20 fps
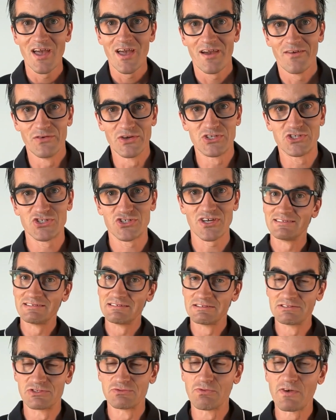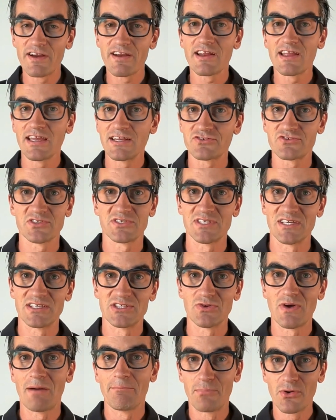which is very interesting.
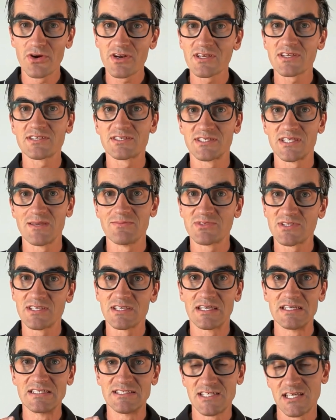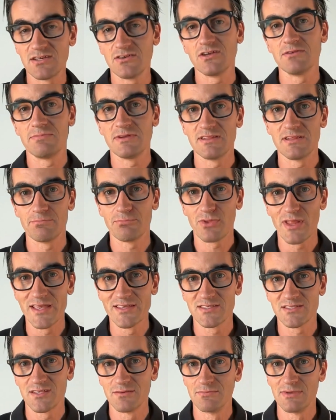So Alberta seems to continue to be the
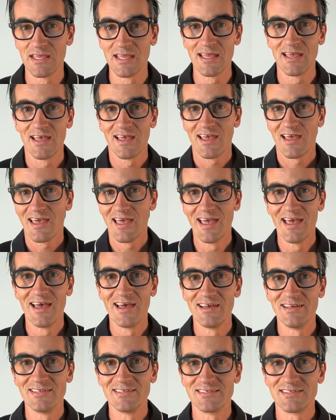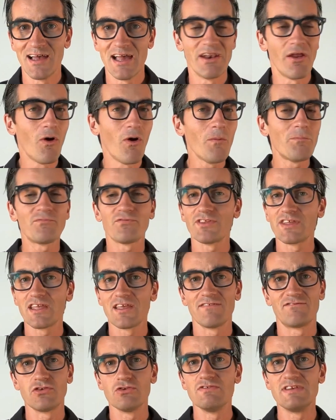place to be. And hopefully
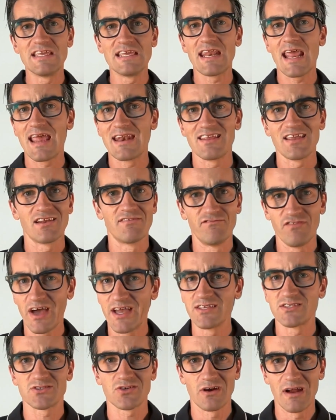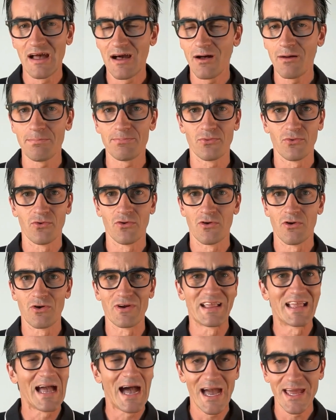if you need any advice or help or
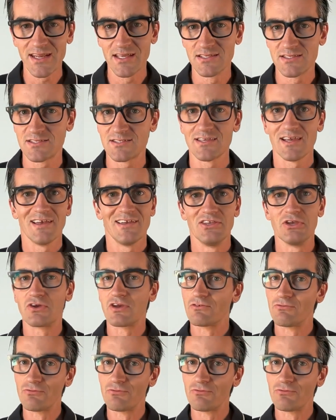guidance, you can